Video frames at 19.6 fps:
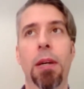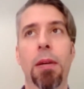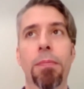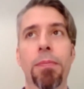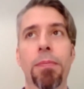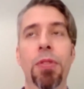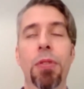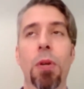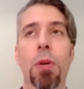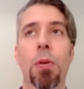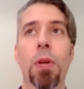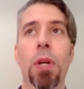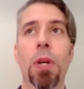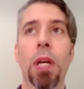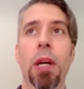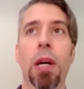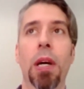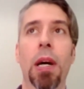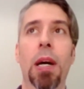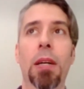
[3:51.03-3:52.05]
So
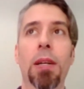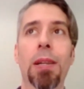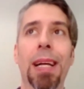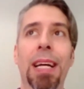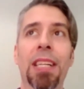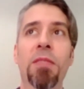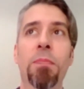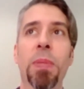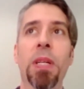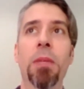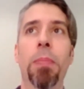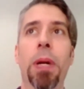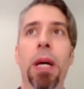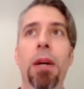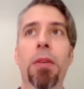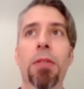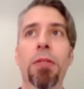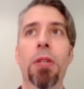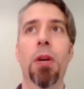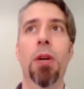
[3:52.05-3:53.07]
a Class B
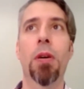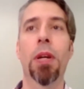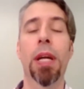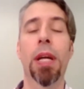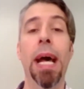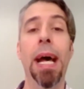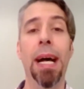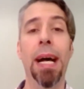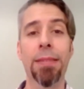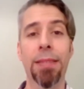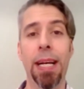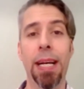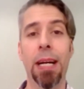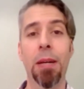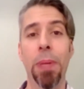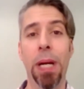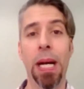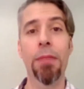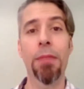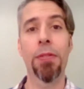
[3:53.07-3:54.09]
biosolid has
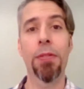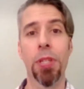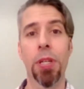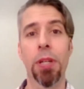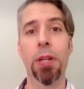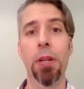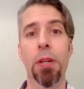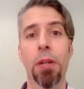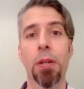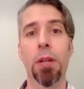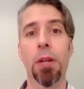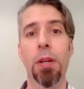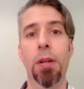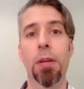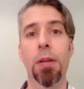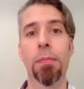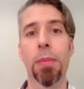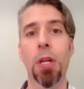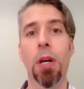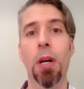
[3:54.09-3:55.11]
had pathogenic
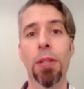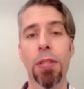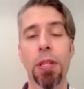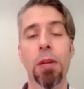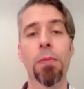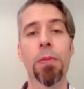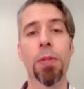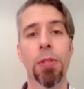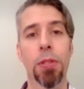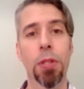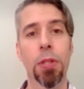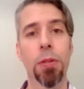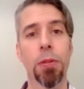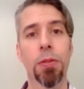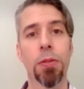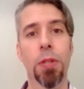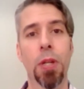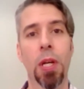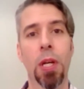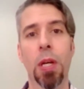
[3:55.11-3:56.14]
content
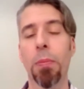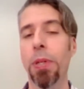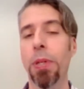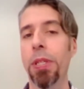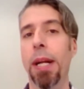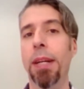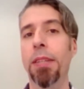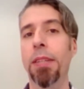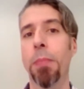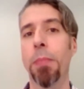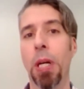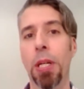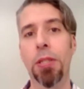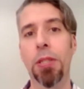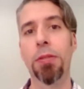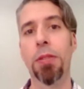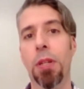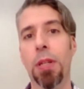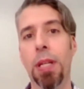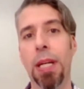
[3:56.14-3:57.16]
reduced, but not as
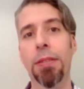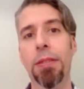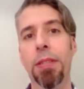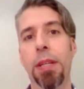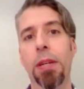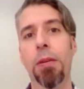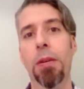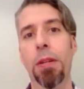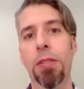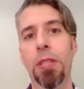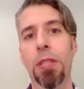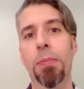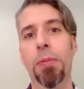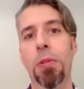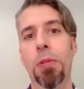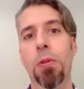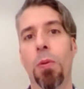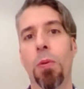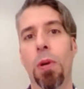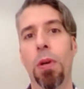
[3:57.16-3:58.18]
much as a Class A or
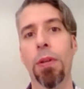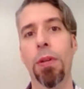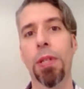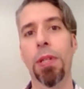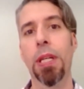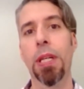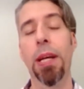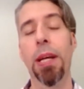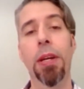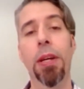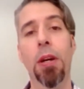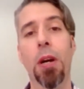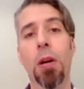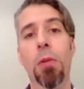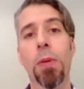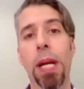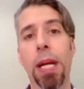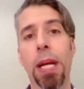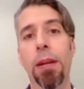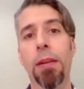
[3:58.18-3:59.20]
exceptional quality, and they are
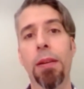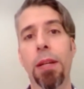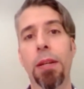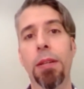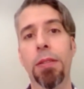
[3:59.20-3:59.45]
regulated